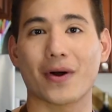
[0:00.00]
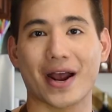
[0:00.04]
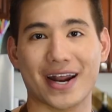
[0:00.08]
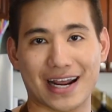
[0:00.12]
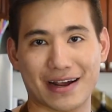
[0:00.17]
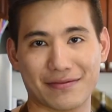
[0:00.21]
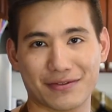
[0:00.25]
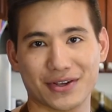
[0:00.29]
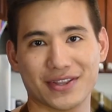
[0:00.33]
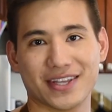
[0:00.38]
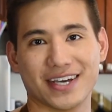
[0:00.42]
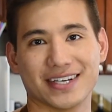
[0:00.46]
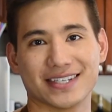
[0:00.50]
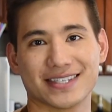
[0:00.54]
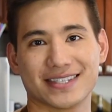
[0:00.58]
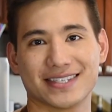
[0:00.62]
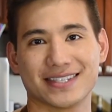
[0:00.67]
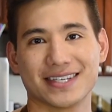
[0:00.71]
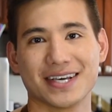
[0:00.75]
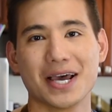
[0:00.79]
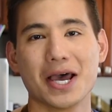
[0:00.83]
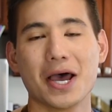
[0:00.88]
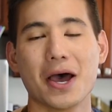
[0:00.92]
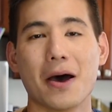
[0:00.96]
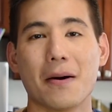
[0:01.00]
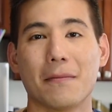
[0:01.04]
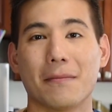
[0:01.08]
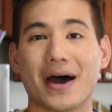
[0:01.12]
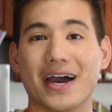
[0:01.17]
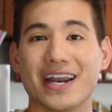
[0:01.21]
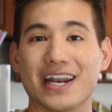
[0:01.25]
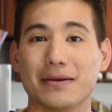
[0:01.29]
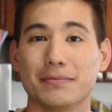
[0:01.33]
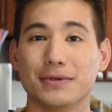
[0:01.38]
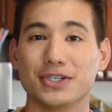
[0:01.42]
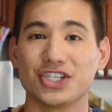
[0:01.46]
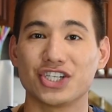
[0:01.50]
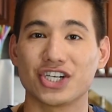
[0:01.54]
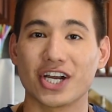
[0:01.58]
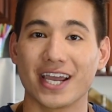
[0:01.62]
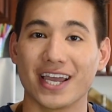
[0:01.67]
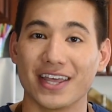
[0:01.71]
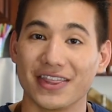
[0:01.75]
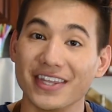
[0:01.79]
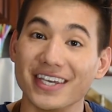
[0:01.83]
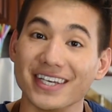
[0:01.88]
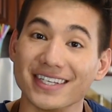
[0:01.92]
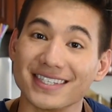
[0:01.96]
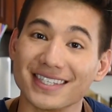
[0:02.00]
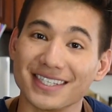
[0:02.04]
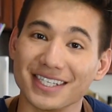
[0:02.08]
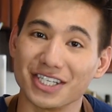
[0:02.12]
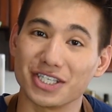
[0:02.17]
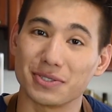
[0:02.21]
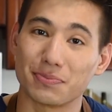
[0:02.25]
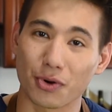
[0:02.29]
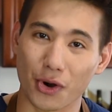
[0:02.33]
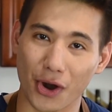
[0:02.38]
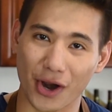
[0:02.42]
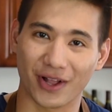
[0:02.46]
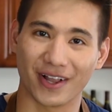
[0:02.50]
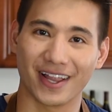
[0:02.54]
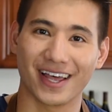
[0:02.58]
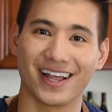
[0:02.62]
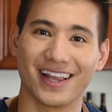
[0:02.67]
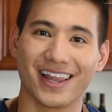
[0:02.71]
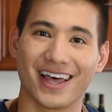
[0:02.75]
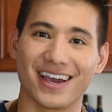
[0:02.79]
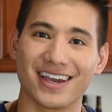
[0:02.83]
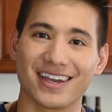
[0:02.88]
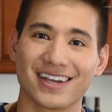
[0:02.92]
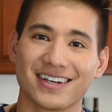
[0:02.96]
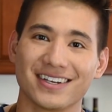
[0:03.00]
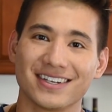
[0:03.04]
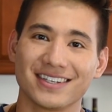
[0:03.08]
right after this. My name is Jay and this is Broil LA.